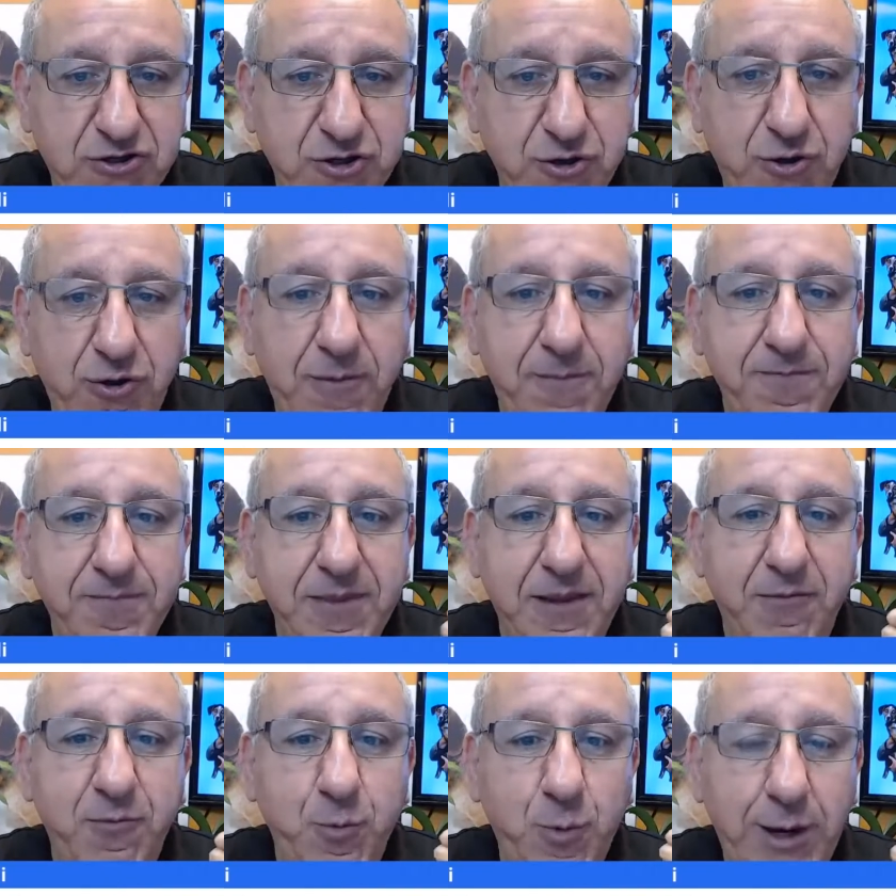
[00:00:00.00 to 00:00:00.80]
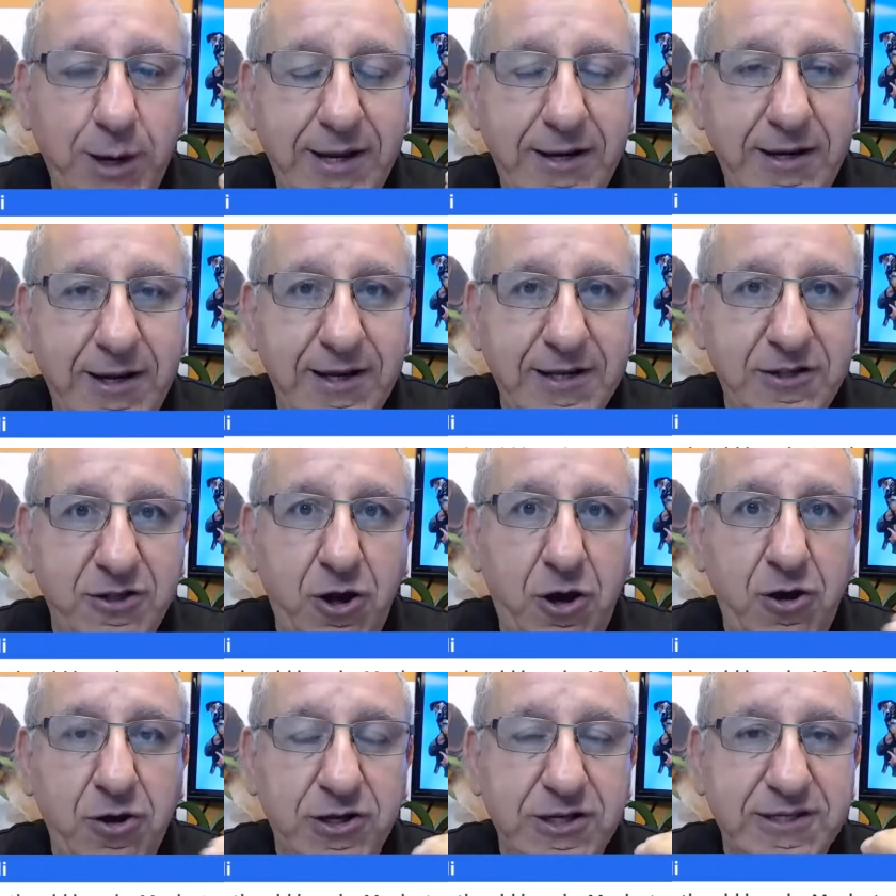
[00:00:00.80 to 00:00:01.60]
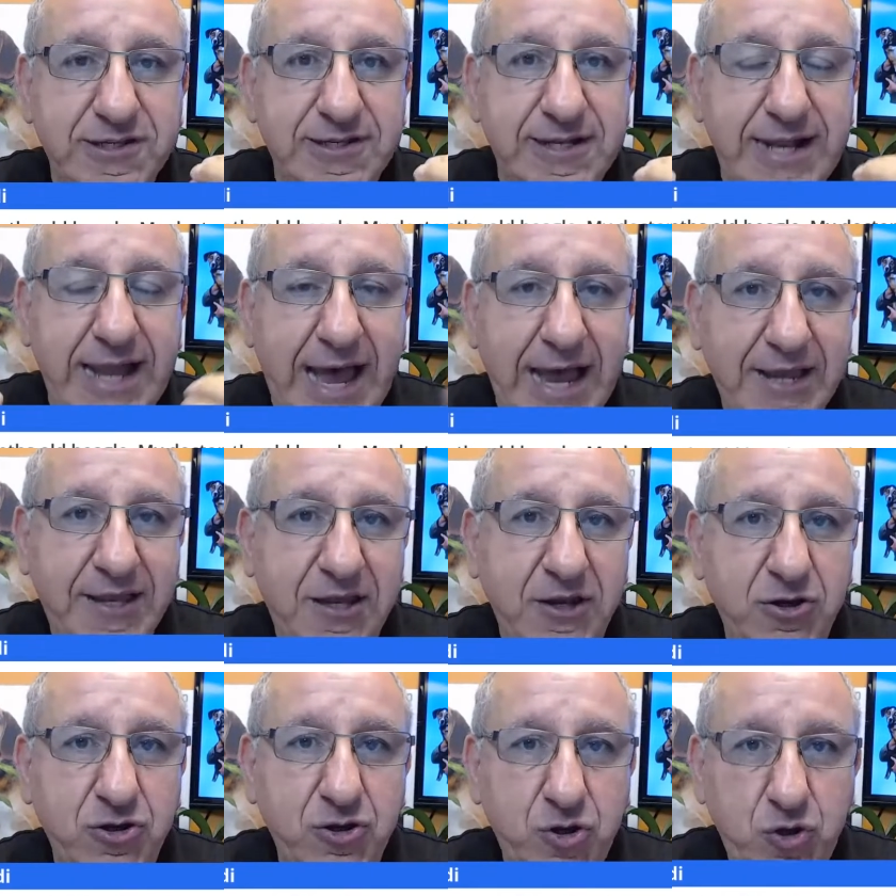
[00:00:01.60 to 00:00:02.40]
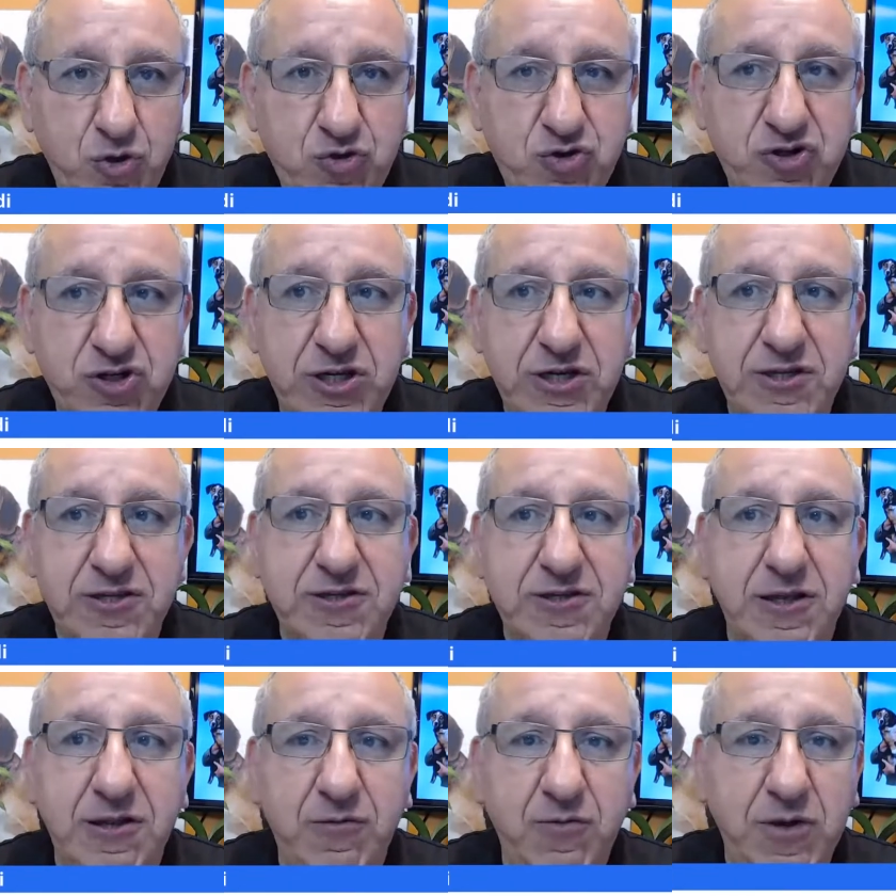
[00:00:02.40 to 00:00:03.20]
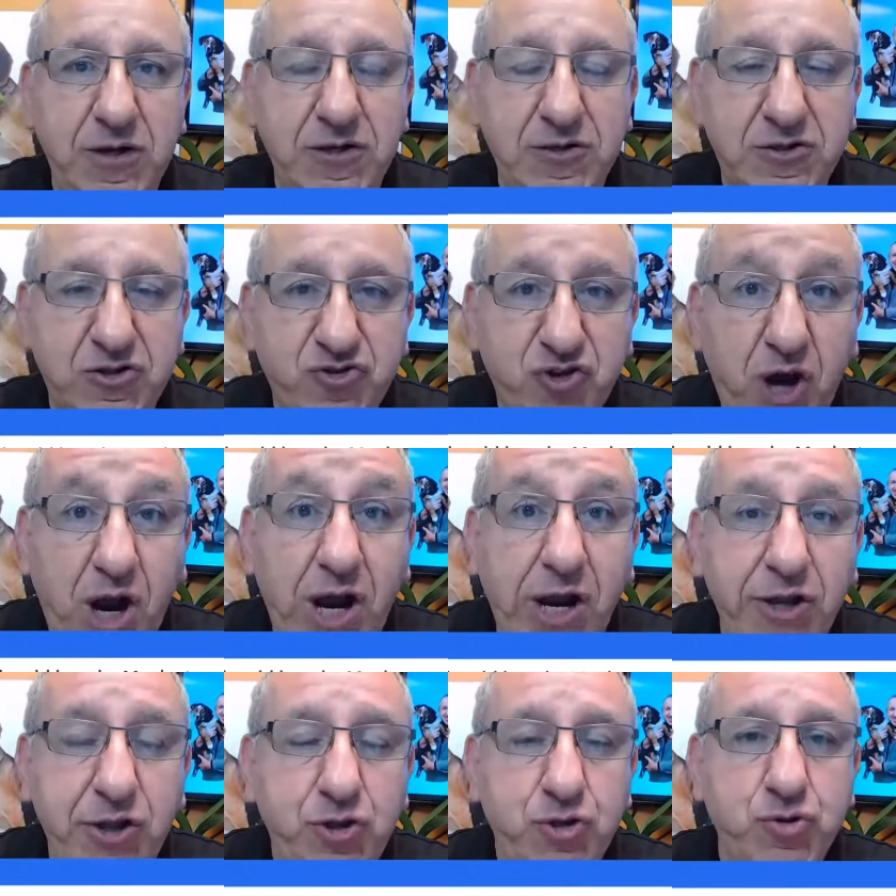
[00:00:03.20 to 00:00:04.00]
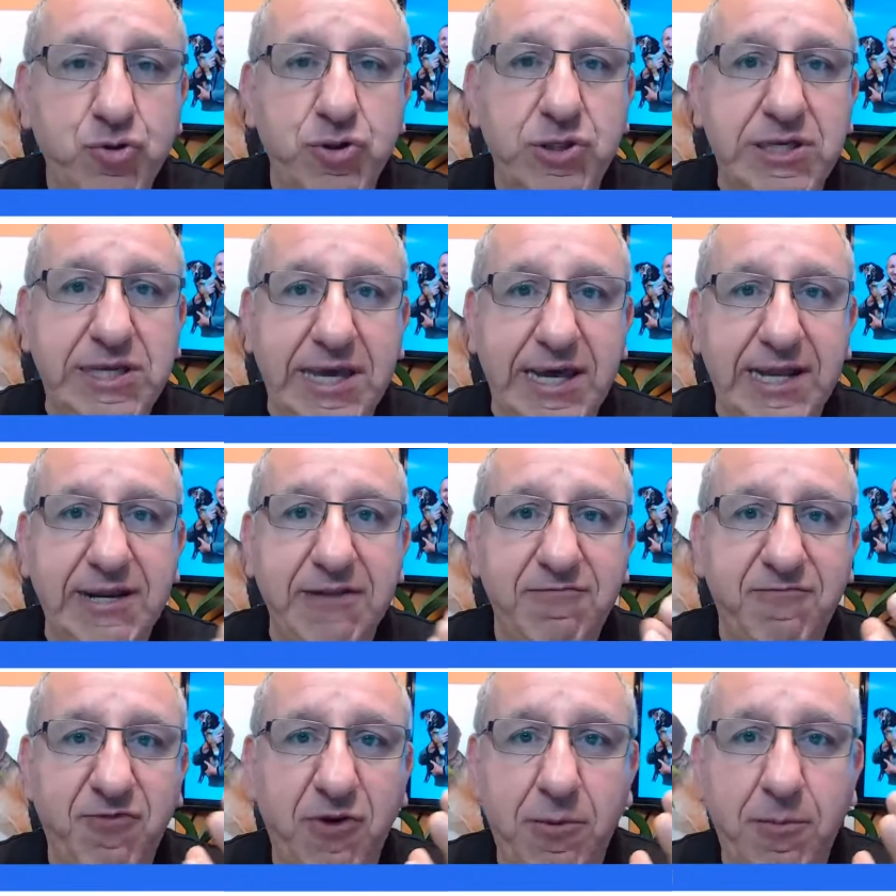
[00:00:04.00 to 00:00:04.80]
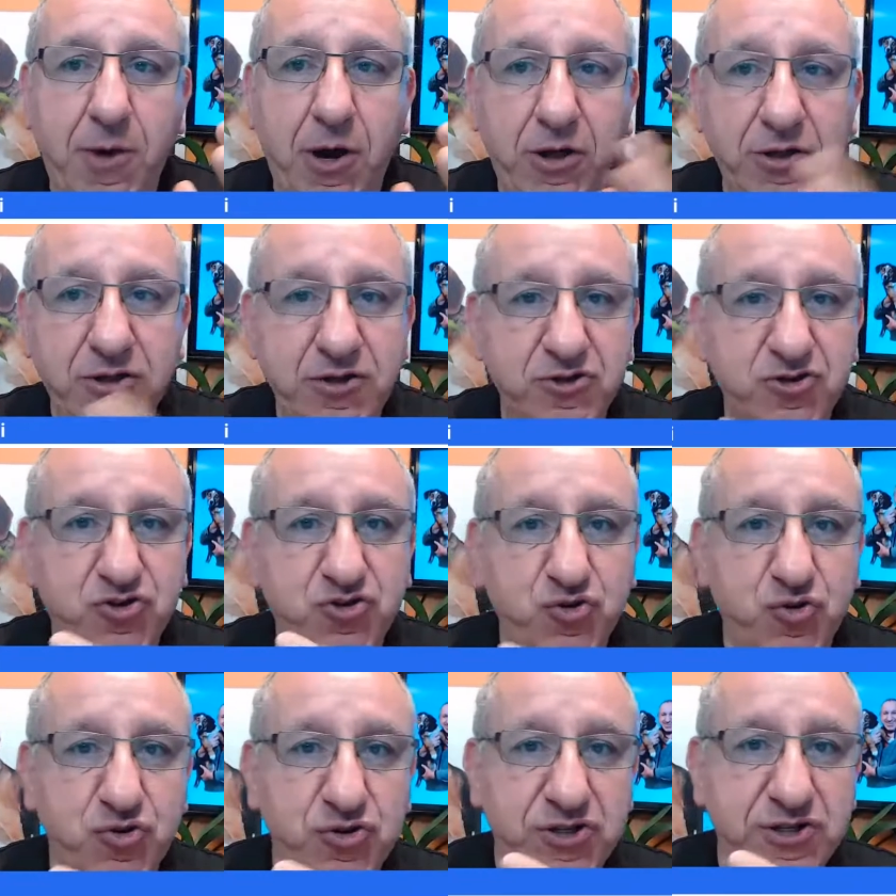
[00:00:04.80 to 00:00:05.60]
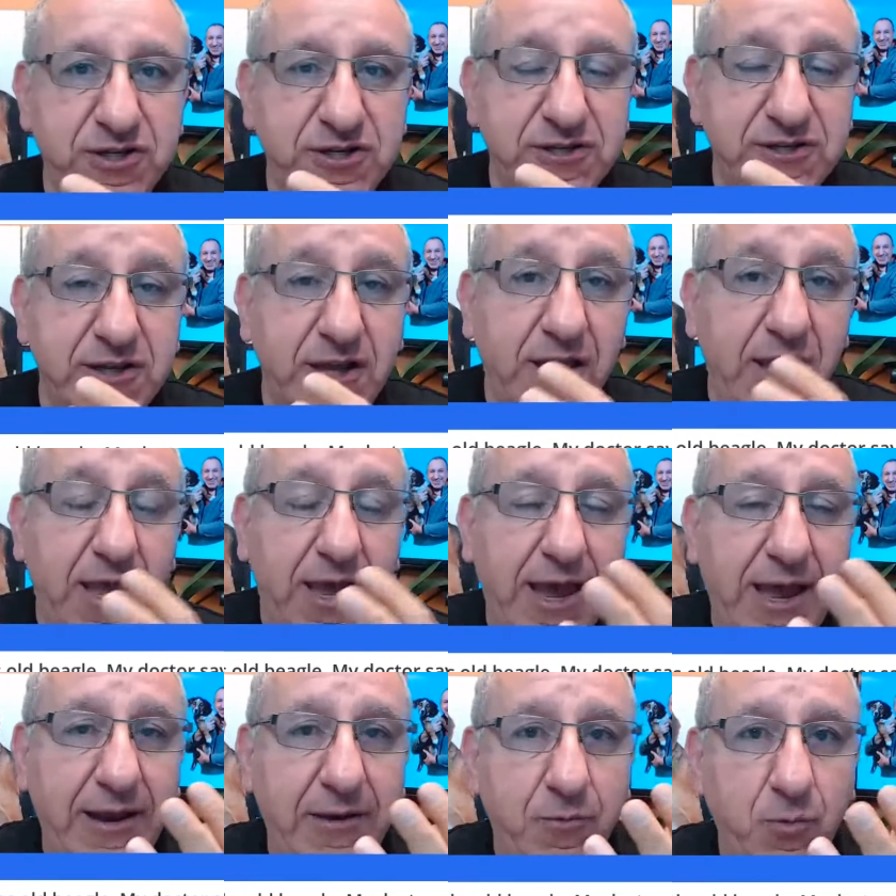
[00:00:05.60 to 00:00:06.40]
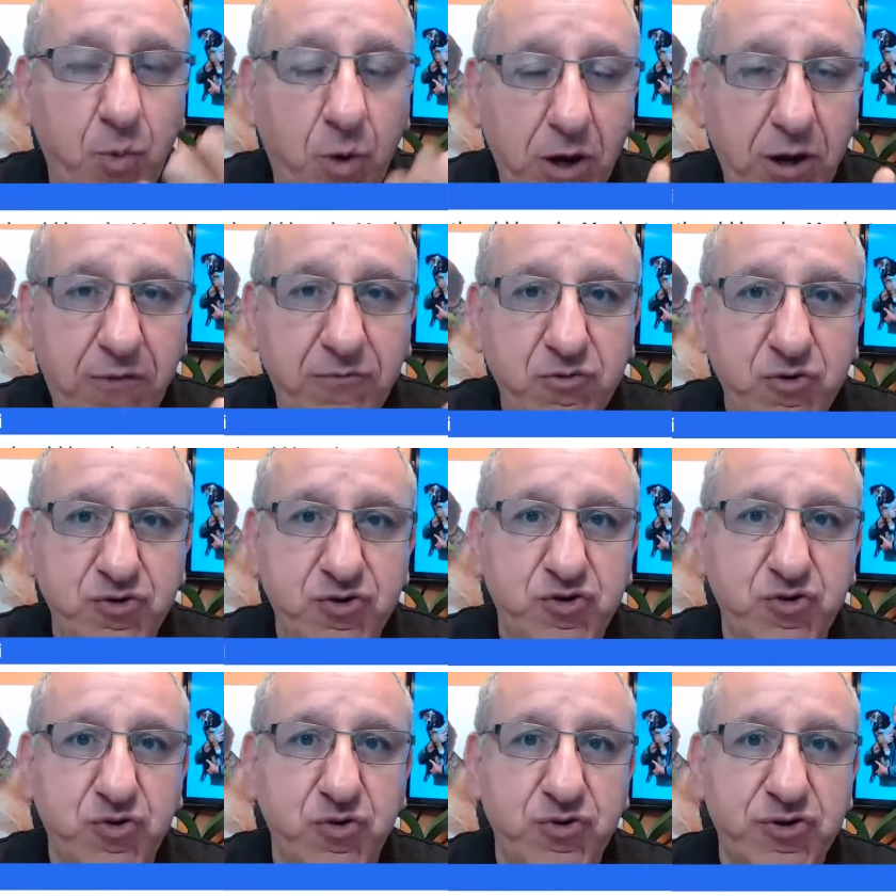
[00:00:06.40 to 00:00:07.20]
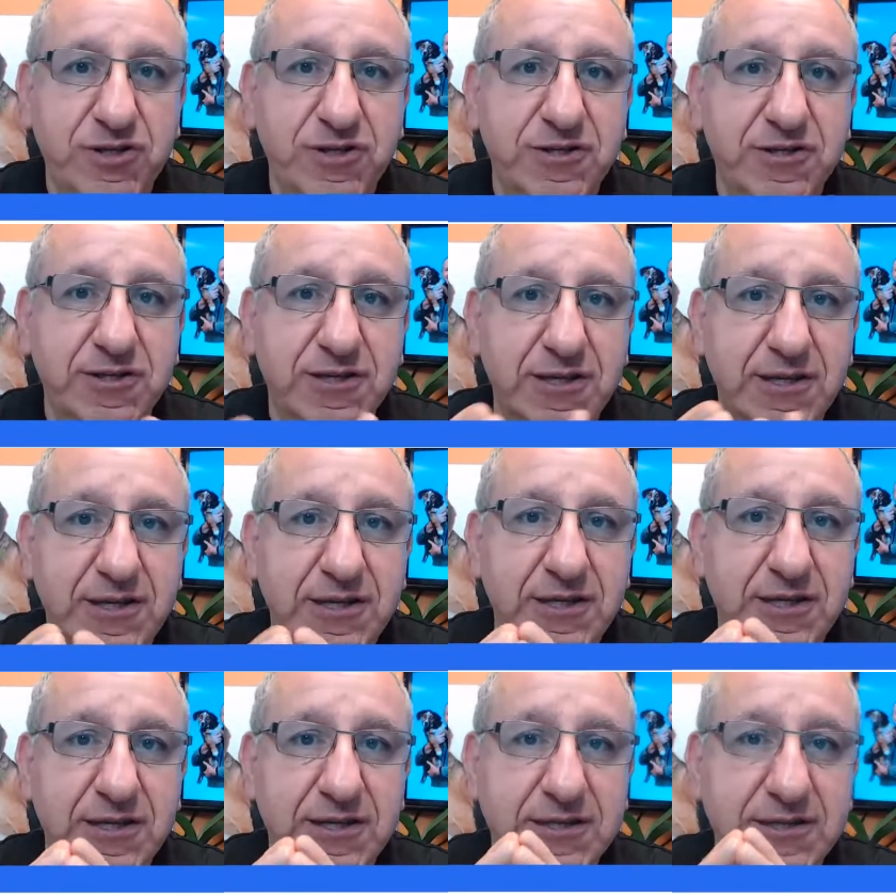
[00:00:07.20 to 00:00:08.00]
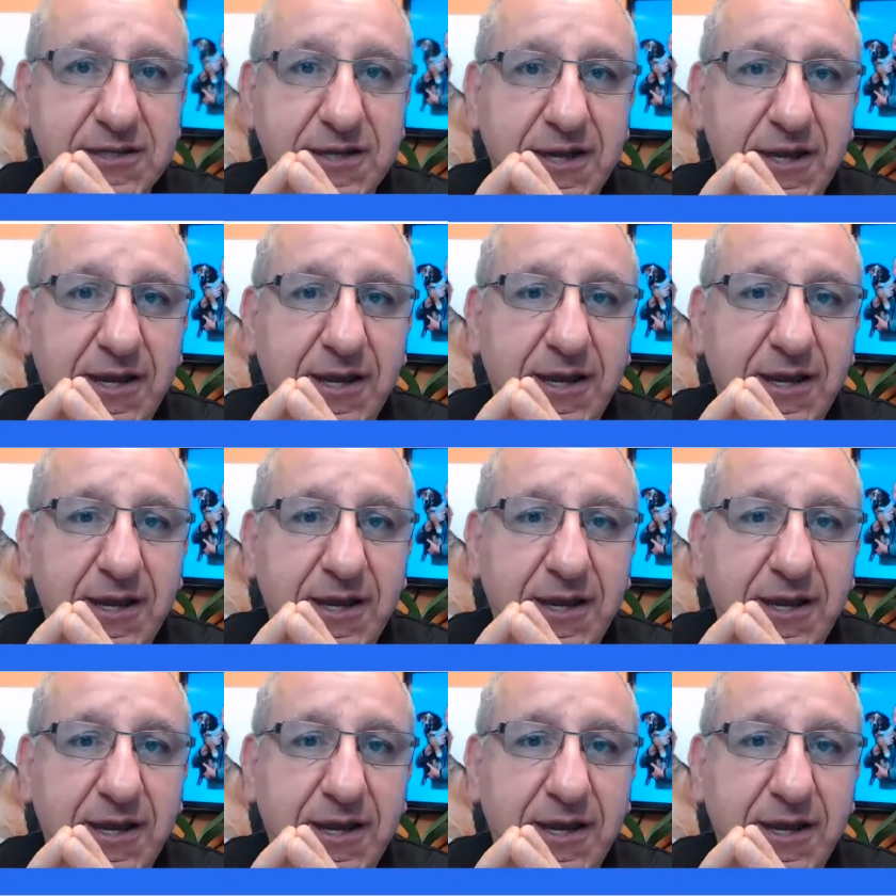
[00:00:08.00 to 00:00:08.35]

So when a dog is lacking nutrients, it will try to get it from other sources, and one of those sources is